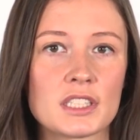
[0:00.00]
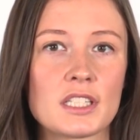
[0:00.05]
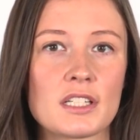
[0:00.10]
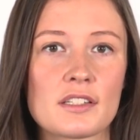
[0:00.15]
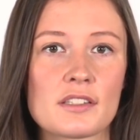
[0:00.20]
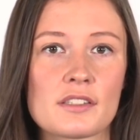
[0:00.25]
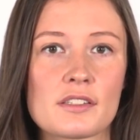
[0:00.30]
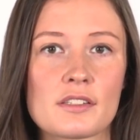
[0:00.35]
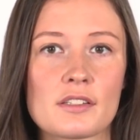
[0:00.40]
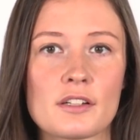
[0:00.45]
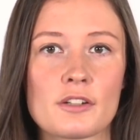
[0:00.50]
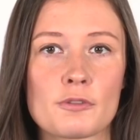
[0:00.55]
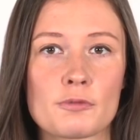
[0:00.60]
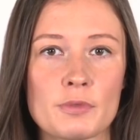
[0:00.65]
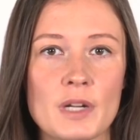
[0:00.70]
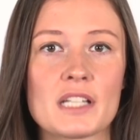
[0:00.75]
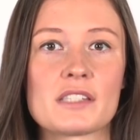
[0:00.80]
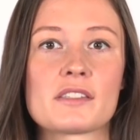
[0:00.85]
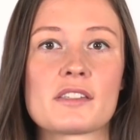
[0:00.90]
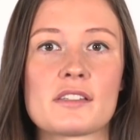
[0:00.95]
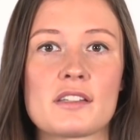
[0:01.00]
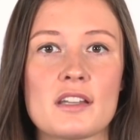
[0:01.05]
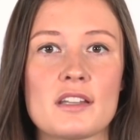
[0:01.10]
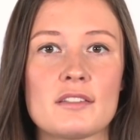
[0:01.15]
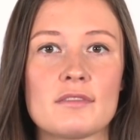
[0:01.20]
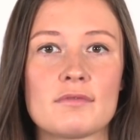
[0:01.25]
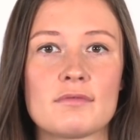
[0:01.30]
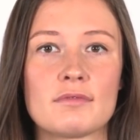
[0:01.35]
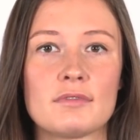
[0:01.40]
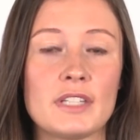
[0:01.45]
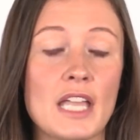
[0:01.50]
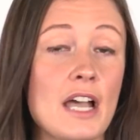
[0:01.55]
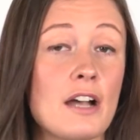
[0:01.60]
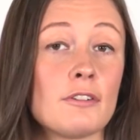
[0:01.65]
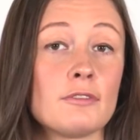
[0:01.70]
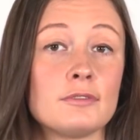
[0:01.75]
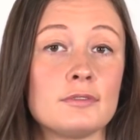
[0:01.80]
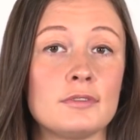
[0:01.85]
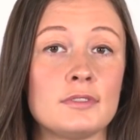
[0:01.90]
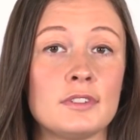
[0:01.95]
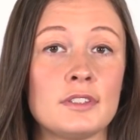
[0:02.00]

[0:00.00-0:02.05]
it is a red state now?